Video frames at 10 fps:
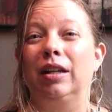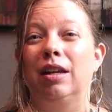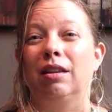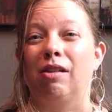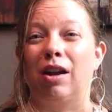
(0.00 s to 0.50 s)

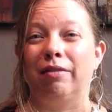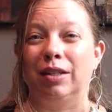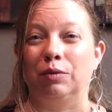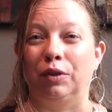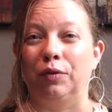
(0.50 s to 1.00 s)
in a lot of
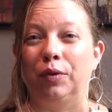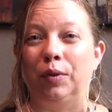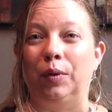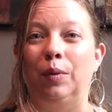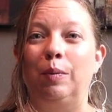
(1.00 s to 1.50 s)
these real
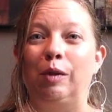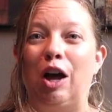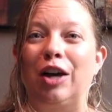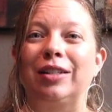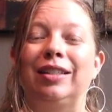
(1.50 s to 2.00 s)
food
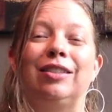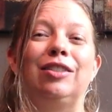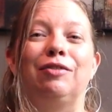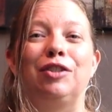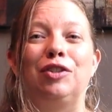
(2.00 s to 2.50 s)
blogs and
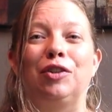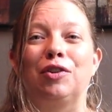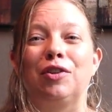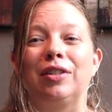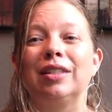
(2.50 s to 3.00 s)
different
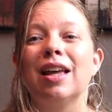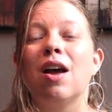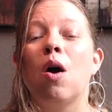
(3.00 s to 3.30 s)
circles,